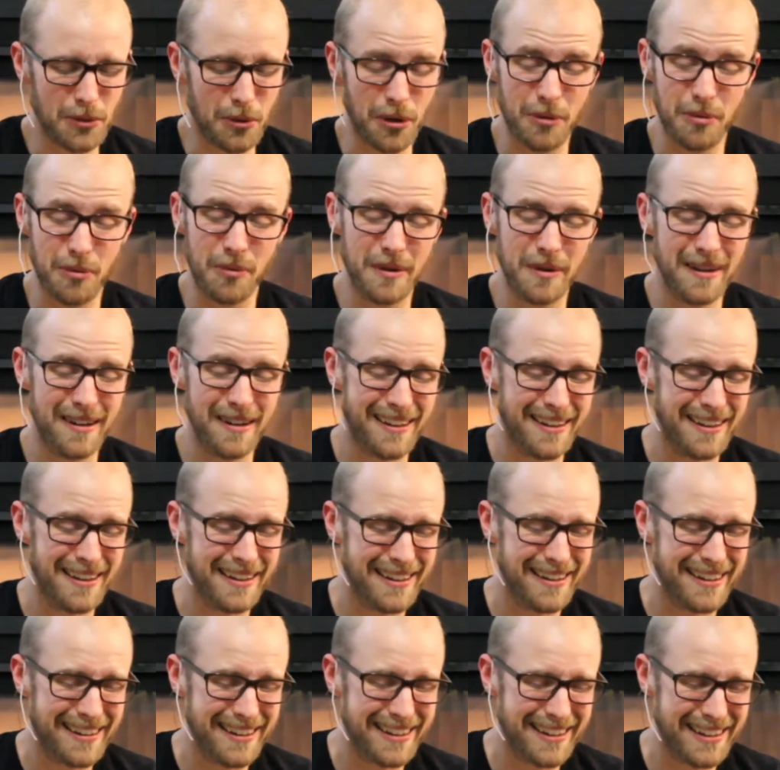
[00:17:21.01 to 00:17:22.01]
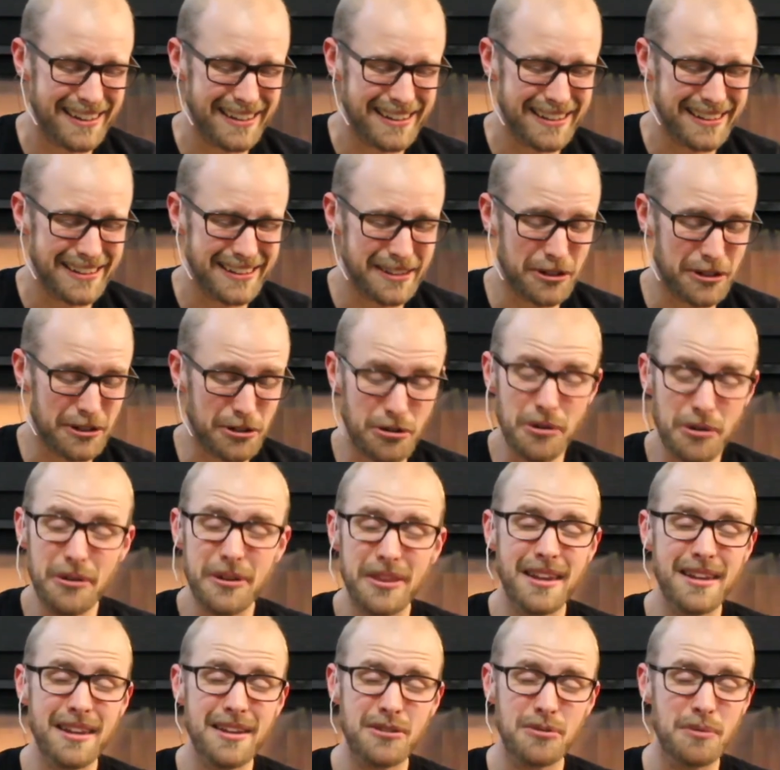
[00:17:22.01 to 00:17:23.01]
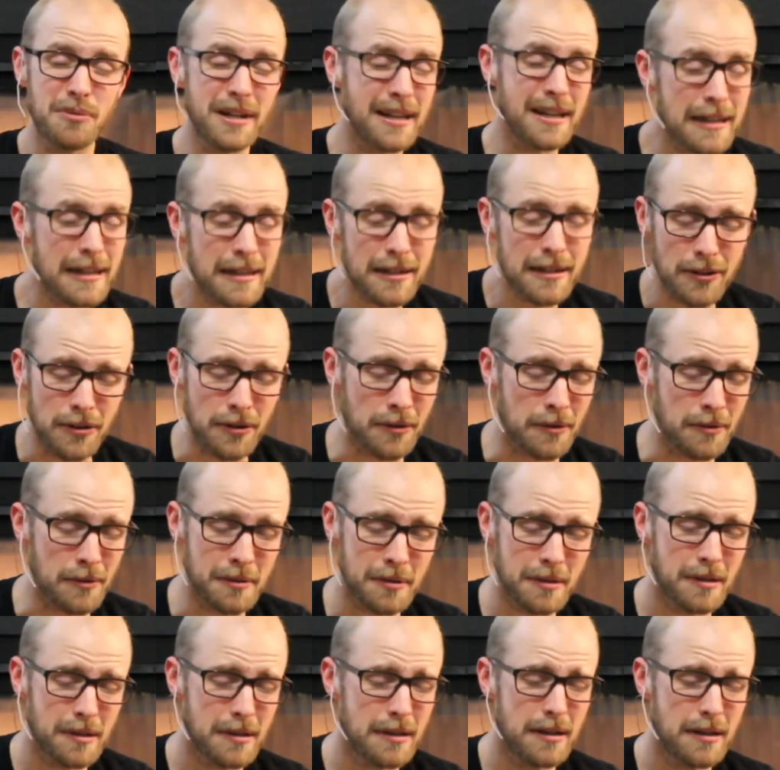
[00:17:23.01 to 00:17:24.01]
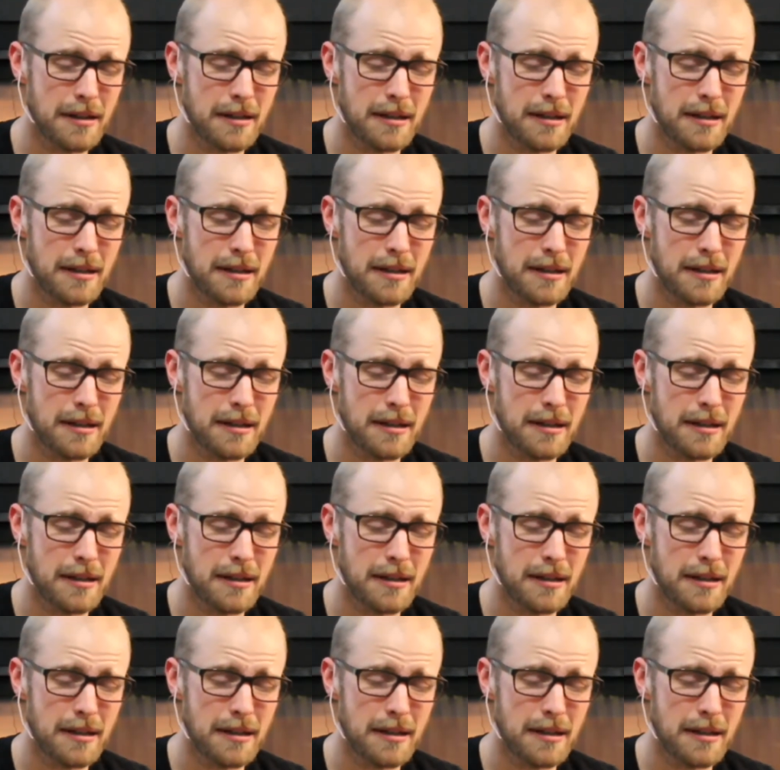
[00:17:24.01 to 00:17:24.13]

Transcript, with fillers: Lord, the truth is, we need you.